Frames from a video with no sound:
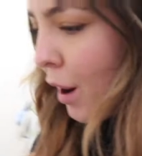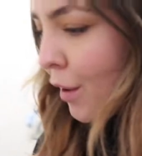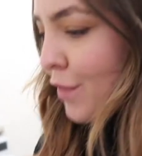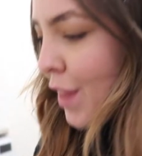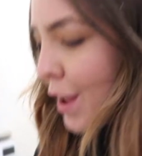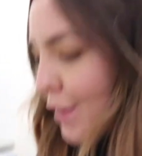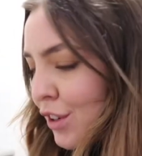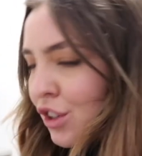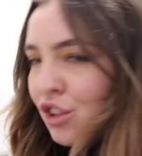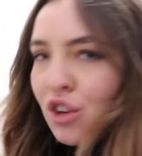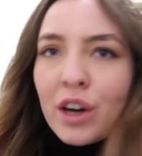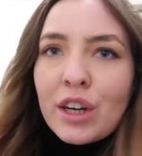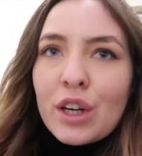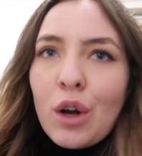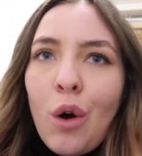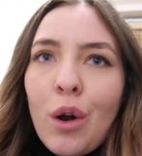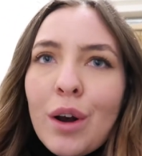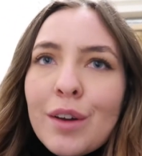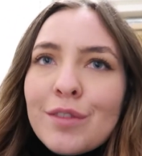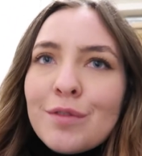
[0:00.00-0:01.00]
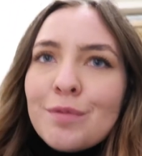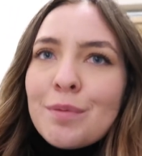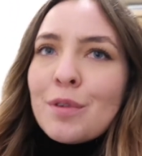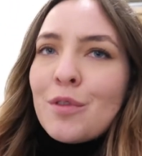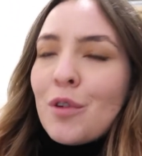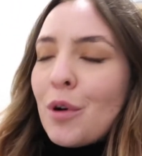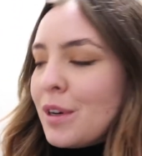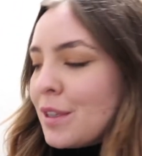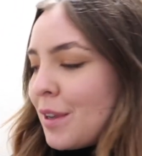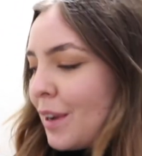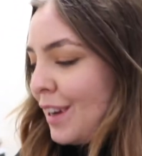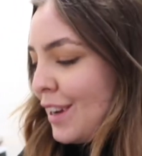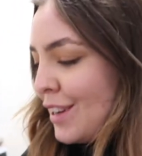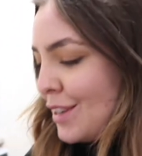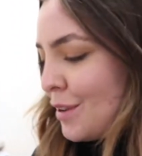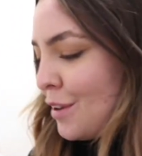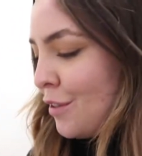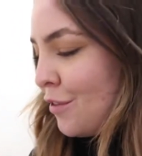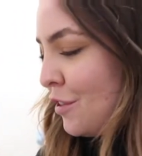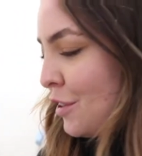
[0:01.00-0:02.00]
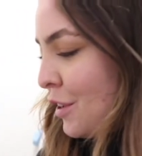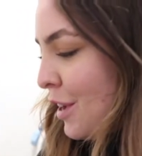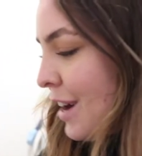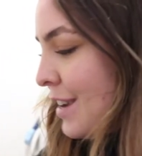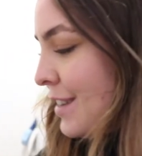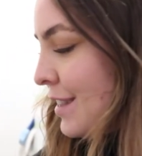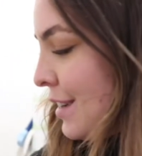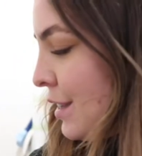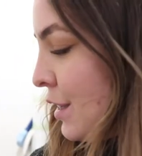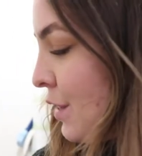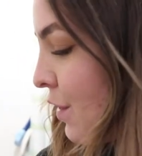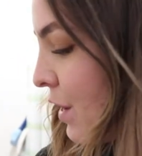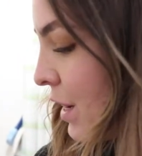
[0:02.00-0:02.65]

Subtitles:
I've never tried olive before, so I'm gonna do it for you guys in this